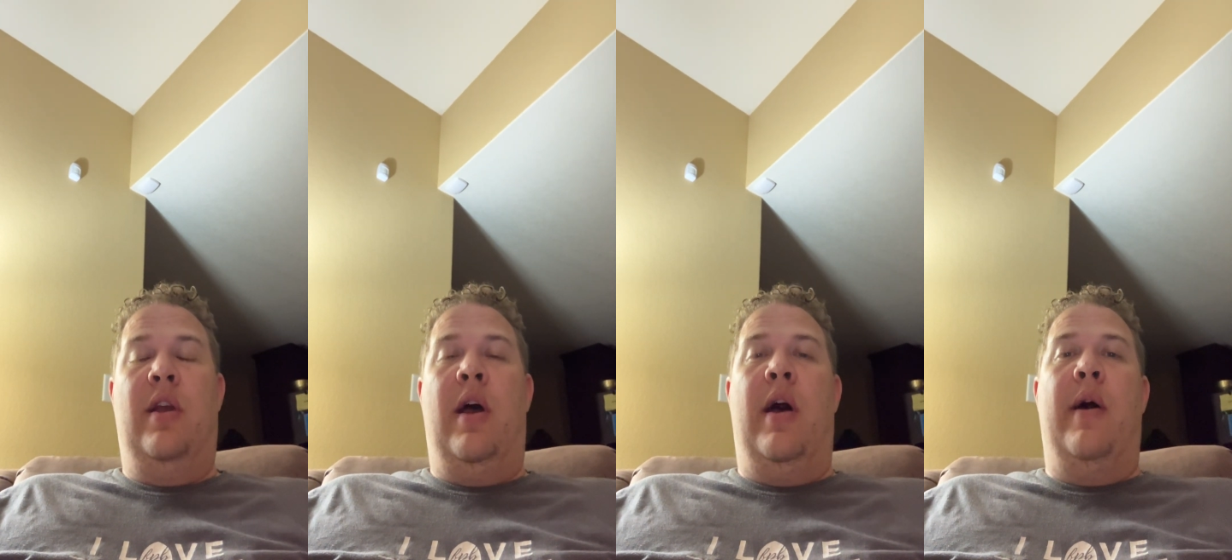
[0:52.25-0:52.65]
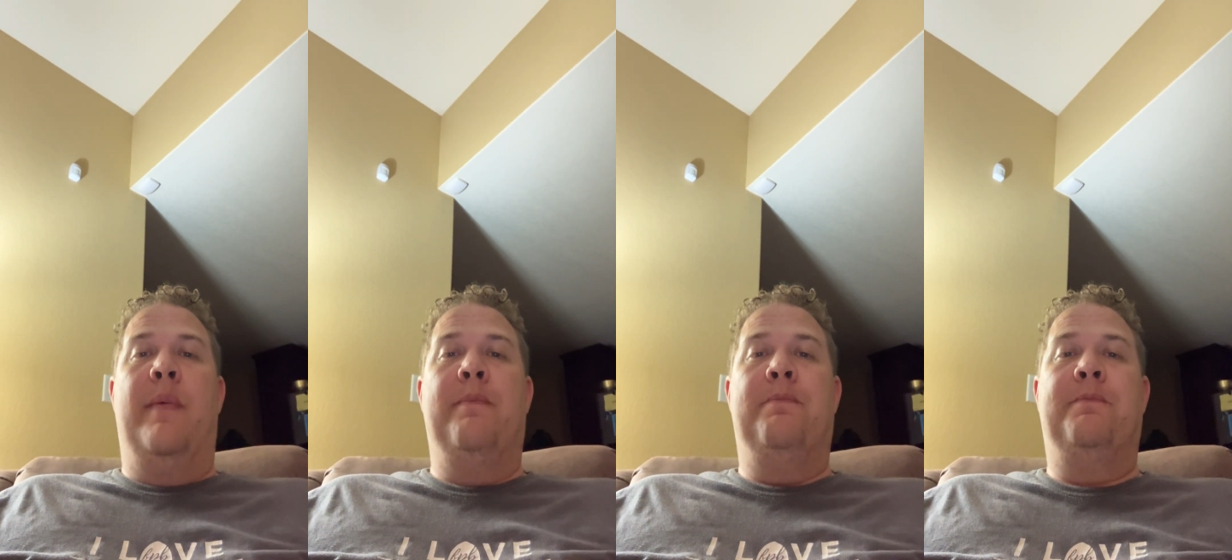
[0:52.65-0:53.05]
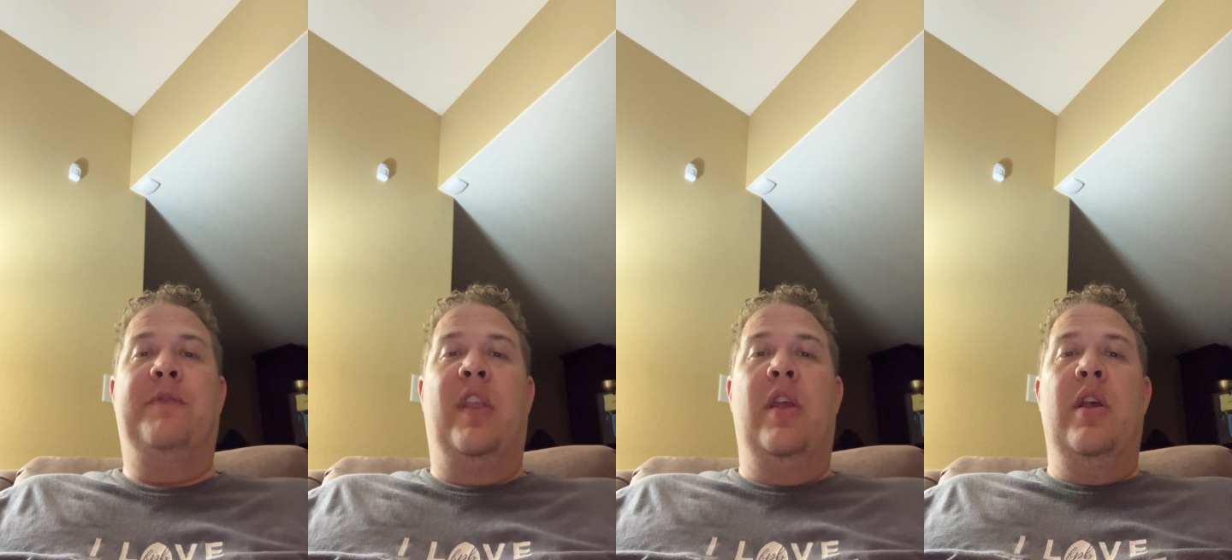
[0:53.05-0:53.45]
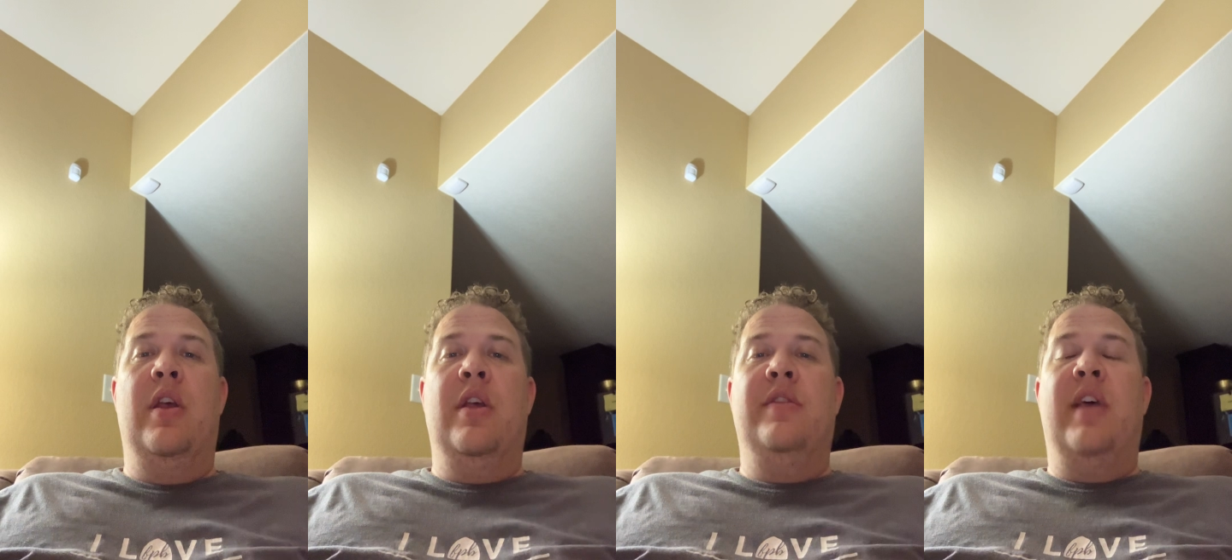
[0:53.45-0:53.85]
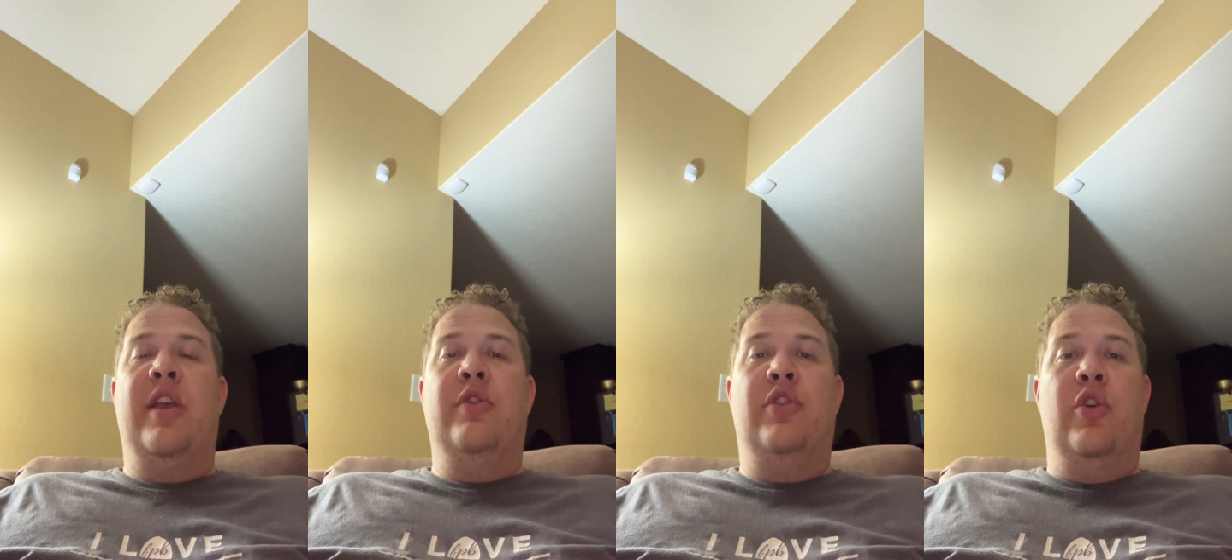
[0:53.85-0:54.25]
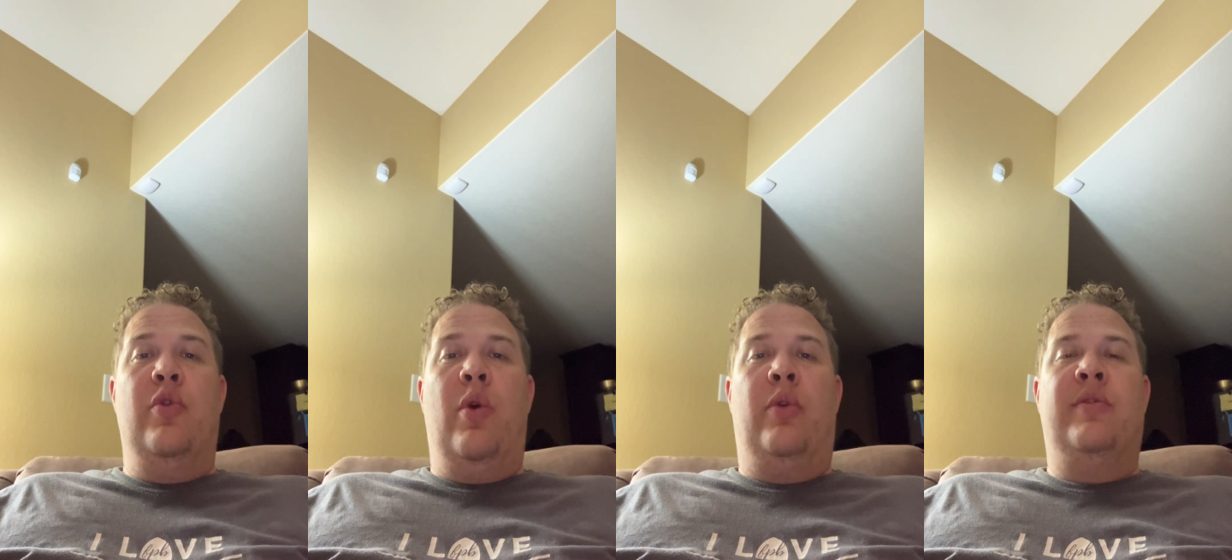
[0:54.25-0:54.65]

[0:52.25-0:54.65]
that you do.